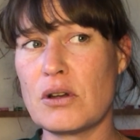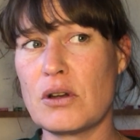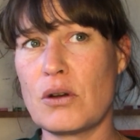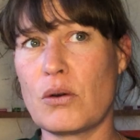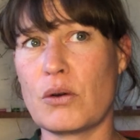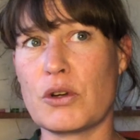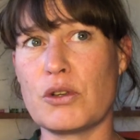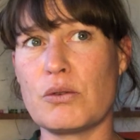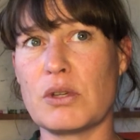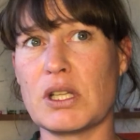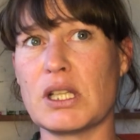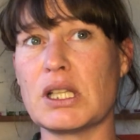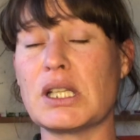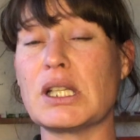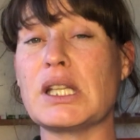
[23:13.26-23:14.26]
or you
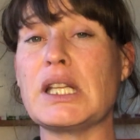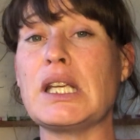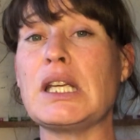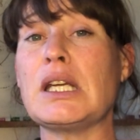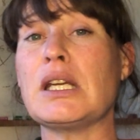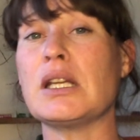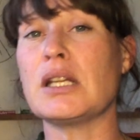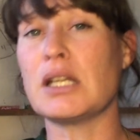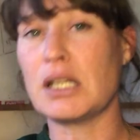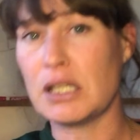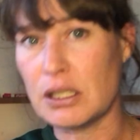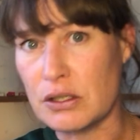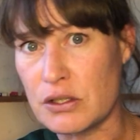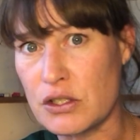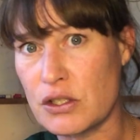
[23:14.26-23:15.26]
can lean
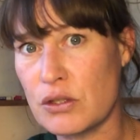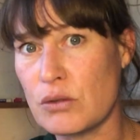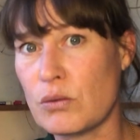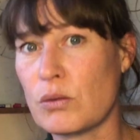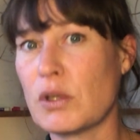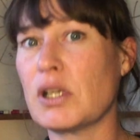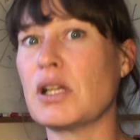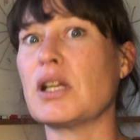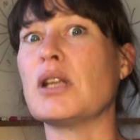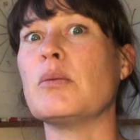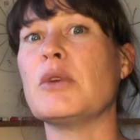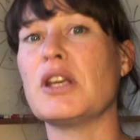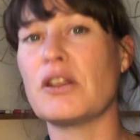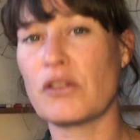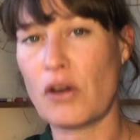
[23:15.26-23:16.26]
into really
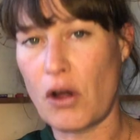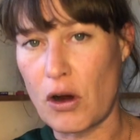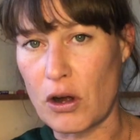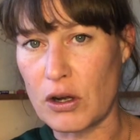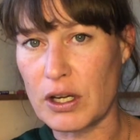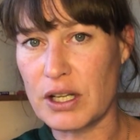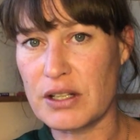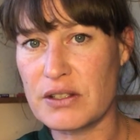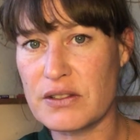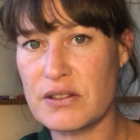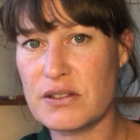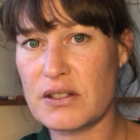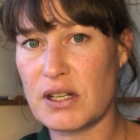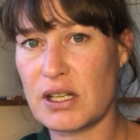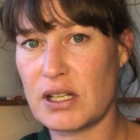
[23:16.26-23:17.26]
being the
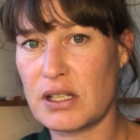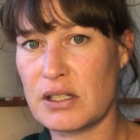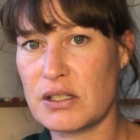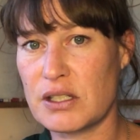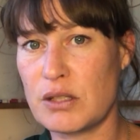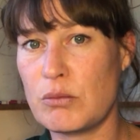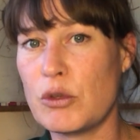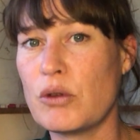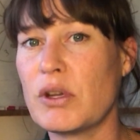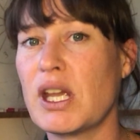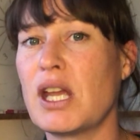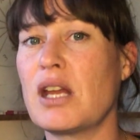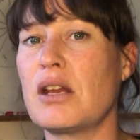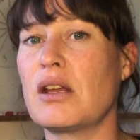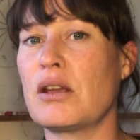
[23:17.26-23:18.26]
artist and
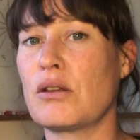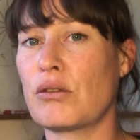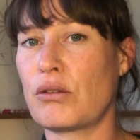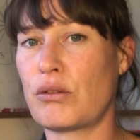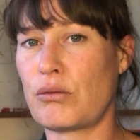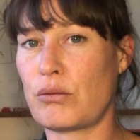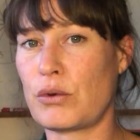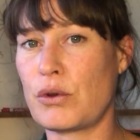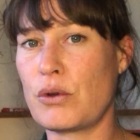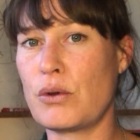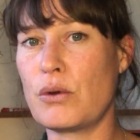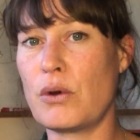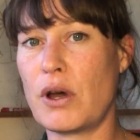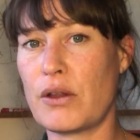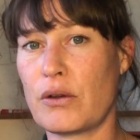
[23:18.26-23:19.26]
communicating
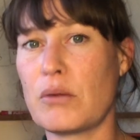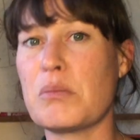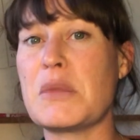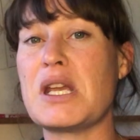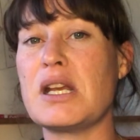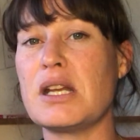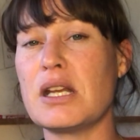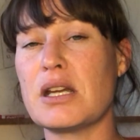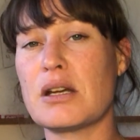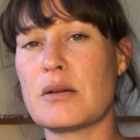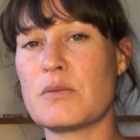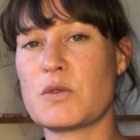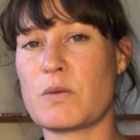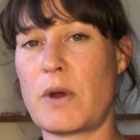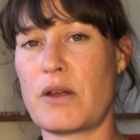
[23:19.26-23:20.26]
through other
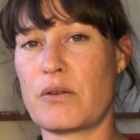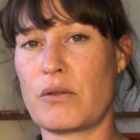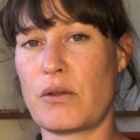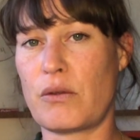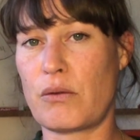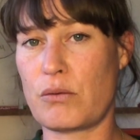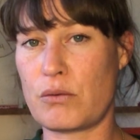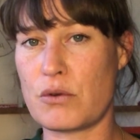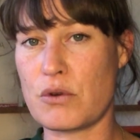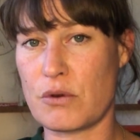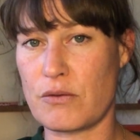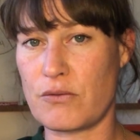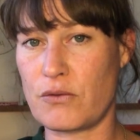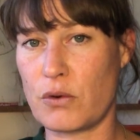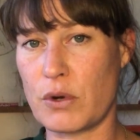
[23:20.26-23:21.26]
mediums rather than through your
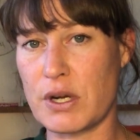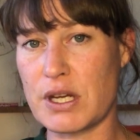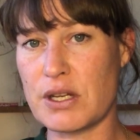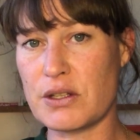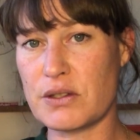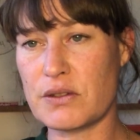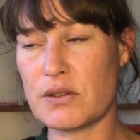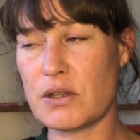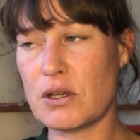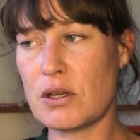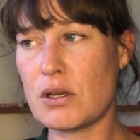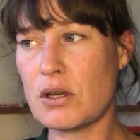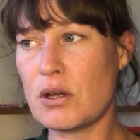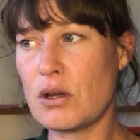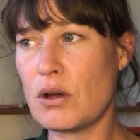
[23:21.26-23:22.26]
voice.
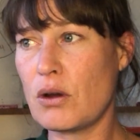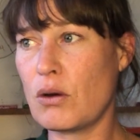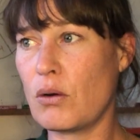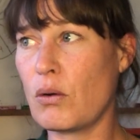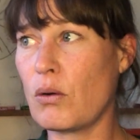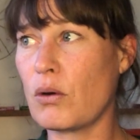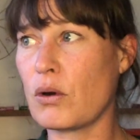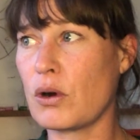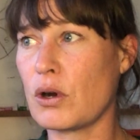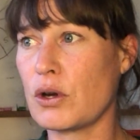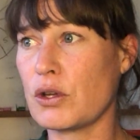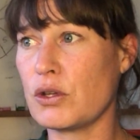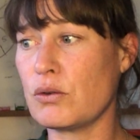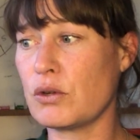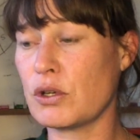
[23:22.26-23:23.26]
Or
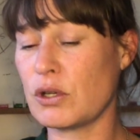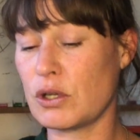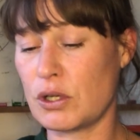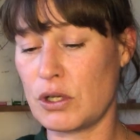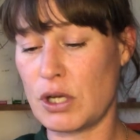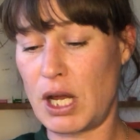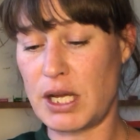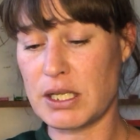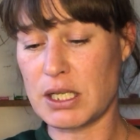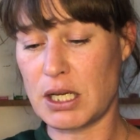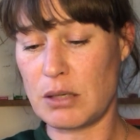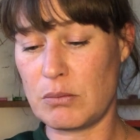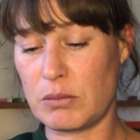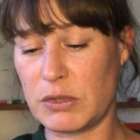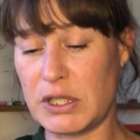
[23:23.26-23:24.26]
you could end
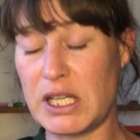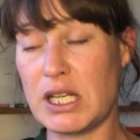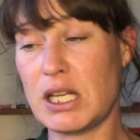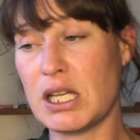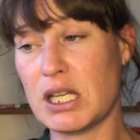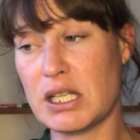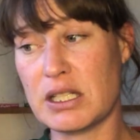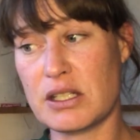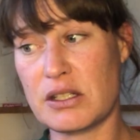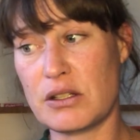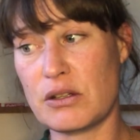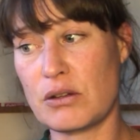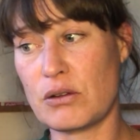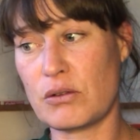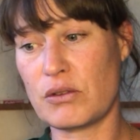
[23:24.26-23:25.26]
up leaning
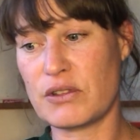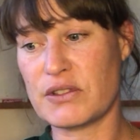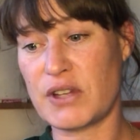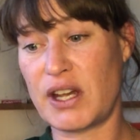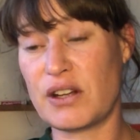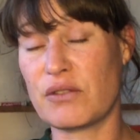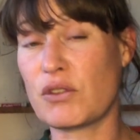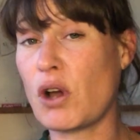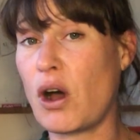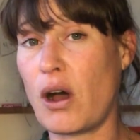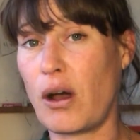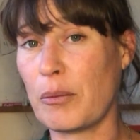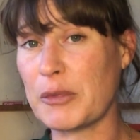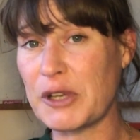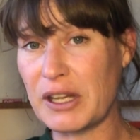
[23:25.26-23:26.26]
into the side of
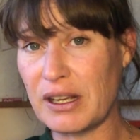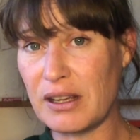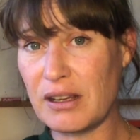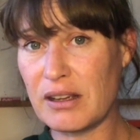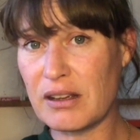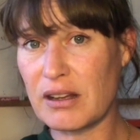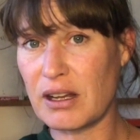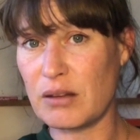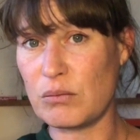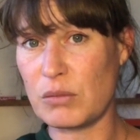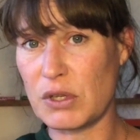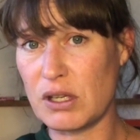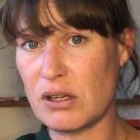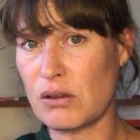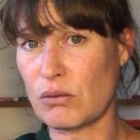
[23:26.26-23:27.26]
comedy and
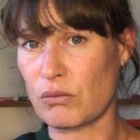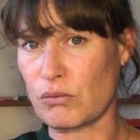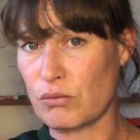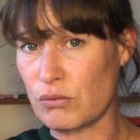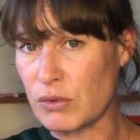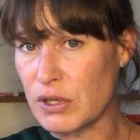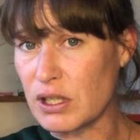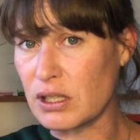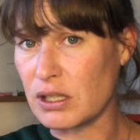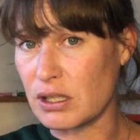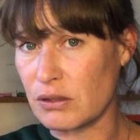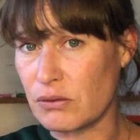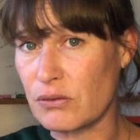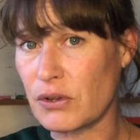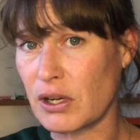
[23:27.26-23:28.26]
being
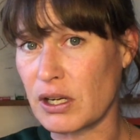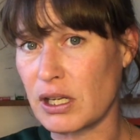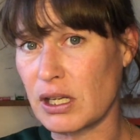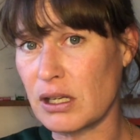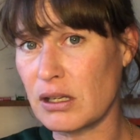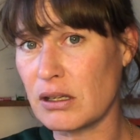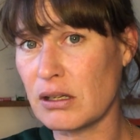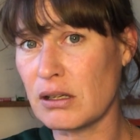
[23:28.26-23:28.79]
really funny,